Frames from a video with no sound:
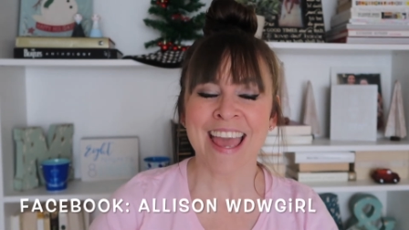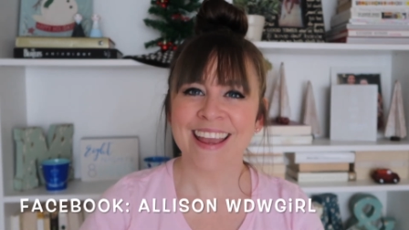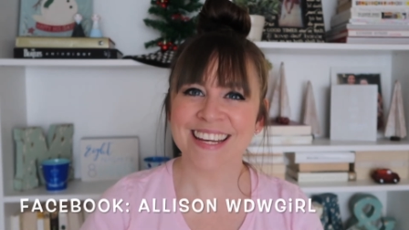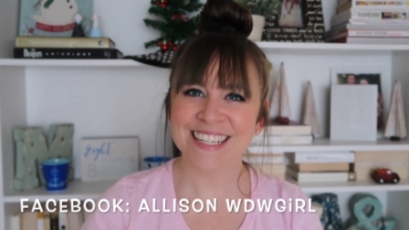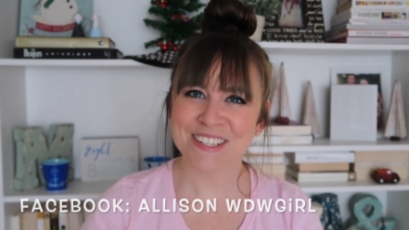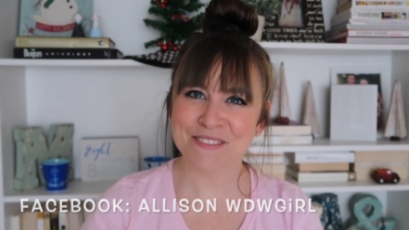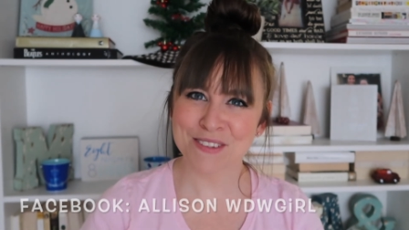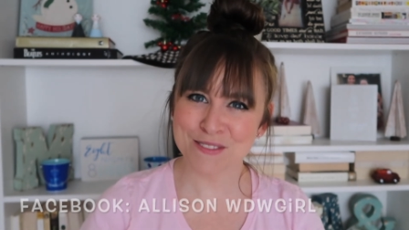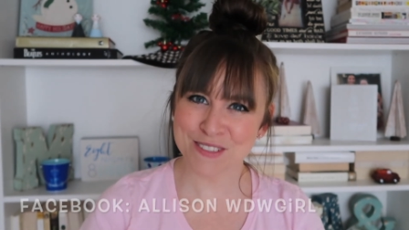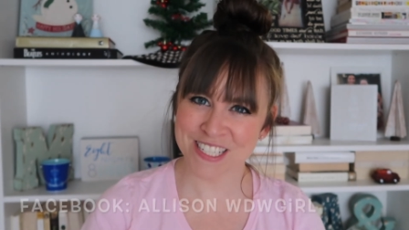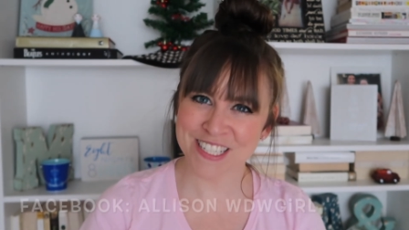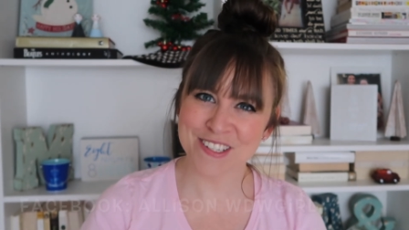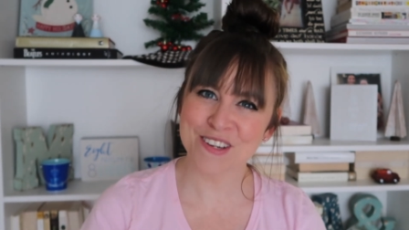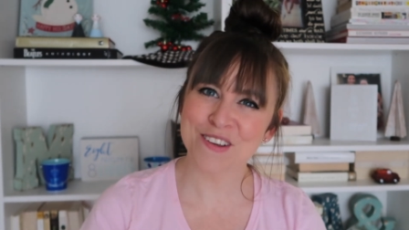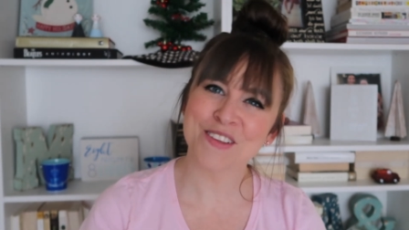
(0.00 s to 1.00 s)
And if you
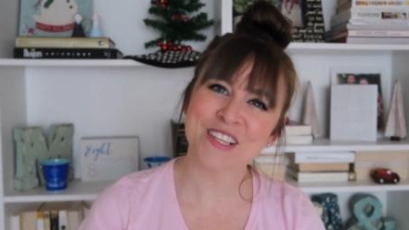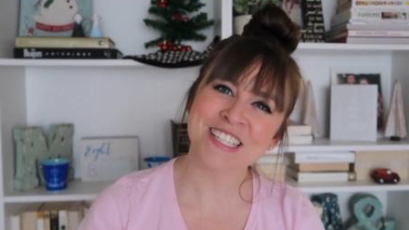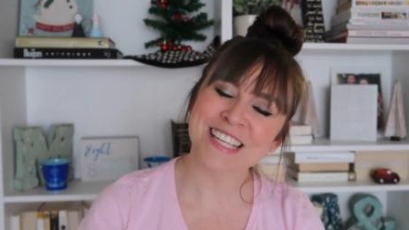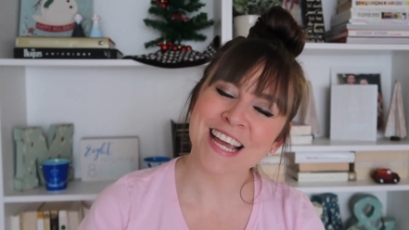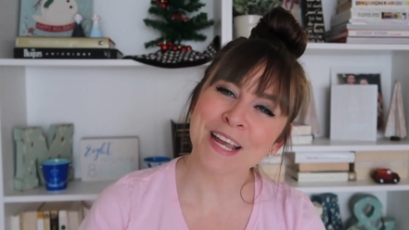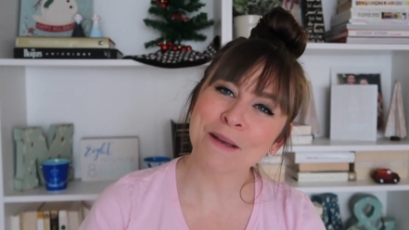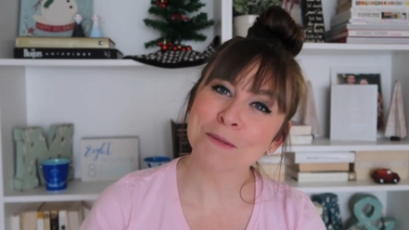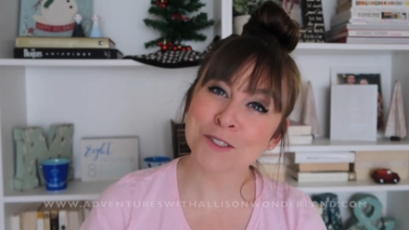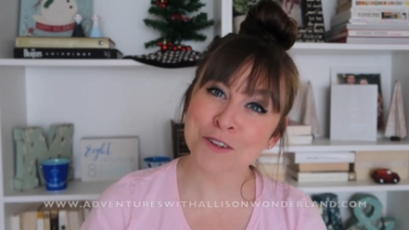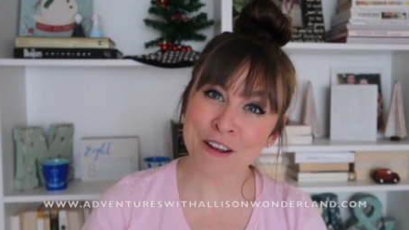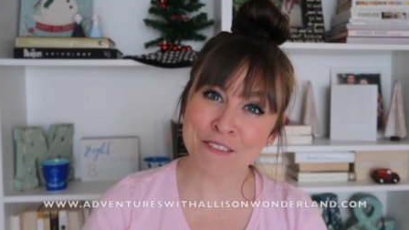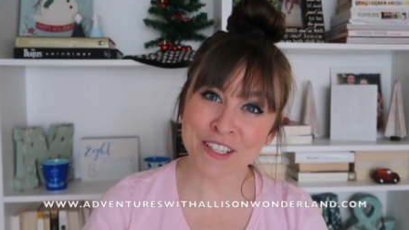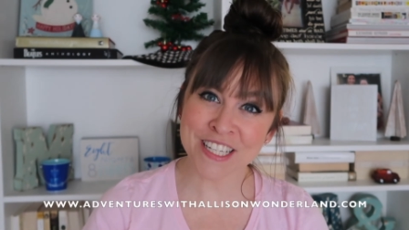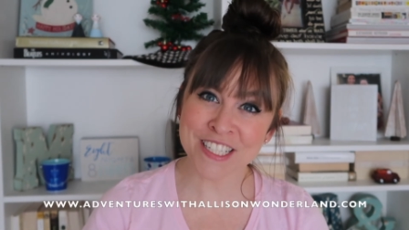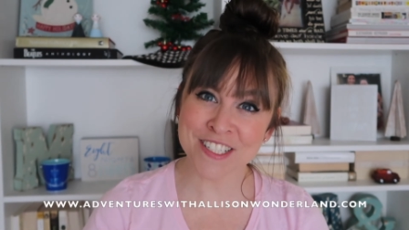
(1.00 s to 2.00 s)
didn't know this, I am a
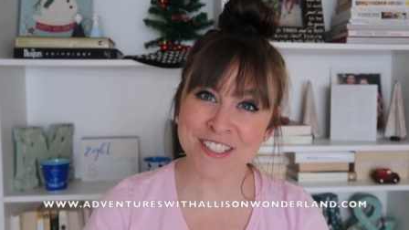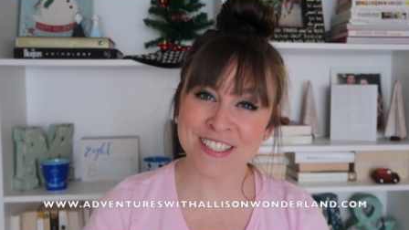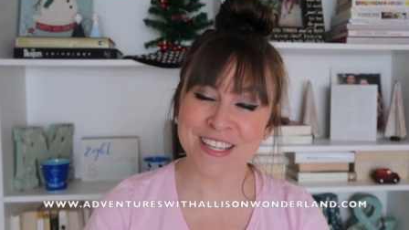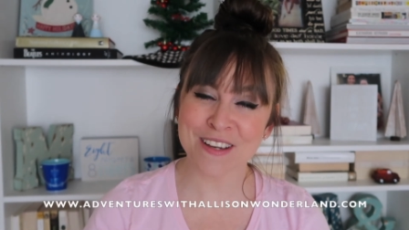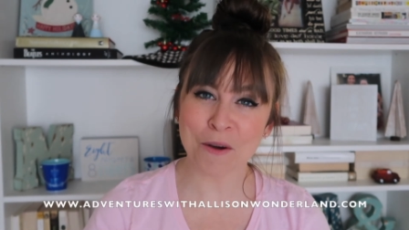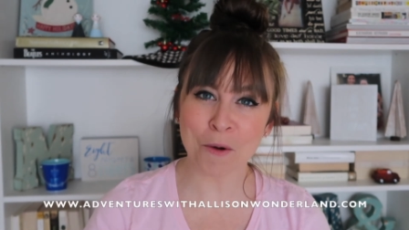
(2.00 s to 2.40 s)
travel agency